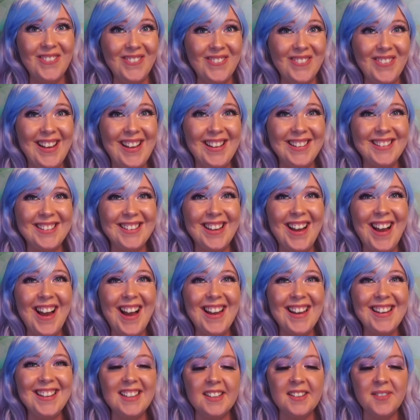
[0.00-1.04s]
Well
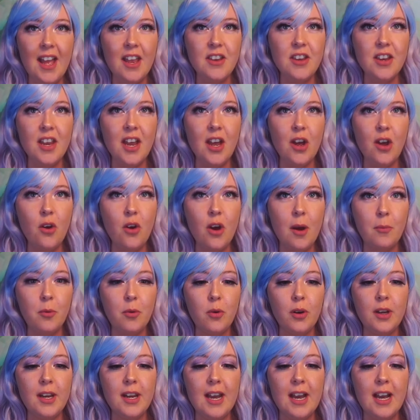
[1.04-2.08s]
done! And now I'm
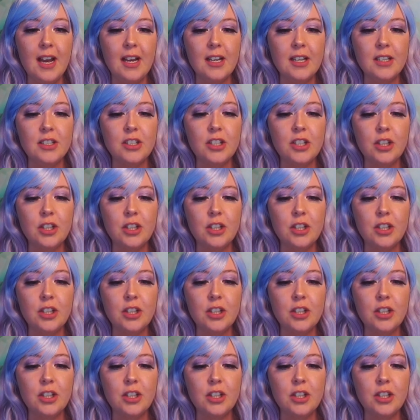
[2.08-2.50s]
going to ask